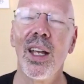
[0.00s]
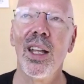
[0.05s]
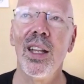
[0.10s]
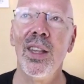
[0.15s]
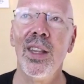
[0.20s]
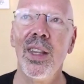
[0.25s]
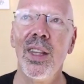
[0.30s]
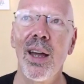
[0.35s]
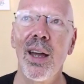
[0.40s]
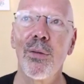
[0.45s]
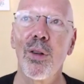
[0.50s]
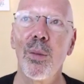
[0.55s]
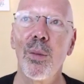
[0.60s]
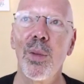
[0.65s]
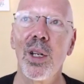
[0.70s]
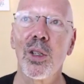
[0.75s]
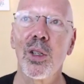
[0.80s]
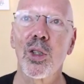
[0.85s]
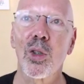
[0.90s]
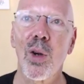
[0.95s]
never
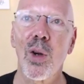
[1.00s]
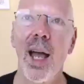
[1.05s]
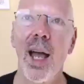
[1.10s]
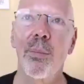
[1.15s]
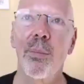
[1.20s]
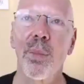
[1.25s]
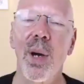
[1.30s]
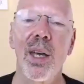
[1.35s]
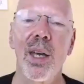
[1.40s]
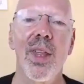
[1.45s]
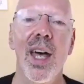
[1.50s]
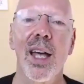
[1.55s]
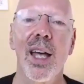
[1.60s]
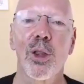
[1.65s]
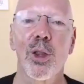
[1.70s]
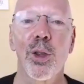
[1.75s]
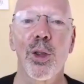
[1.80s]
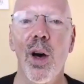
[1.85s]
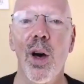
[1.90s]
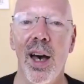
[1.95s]
been trapped by that
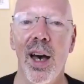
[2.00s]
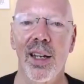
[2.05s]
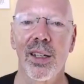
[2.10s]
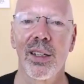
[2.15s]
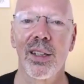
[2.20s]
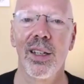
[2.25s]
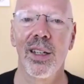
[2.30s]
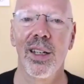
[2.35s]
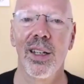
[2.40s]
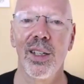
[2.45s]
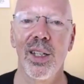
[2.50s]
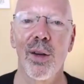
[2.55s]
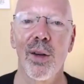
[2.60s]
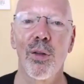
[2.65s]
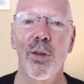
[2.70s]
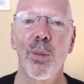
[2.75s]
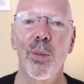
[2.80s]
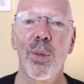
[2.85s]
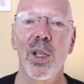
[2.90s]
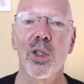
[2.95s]
thought,
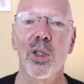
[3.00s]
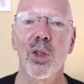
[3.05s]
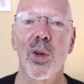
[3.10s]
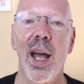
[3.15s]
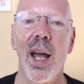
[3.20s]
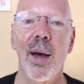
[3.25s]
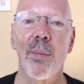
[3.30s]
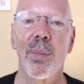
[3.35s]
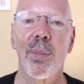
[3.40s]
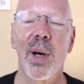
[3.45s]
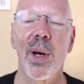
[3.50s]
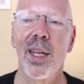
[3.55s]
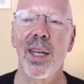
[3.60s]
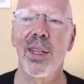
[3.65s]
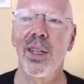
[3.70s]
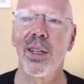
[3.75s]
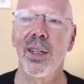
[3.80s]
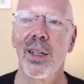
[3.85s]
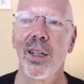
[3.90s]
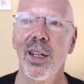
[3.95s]
never been trapped by
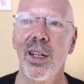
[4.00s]
the,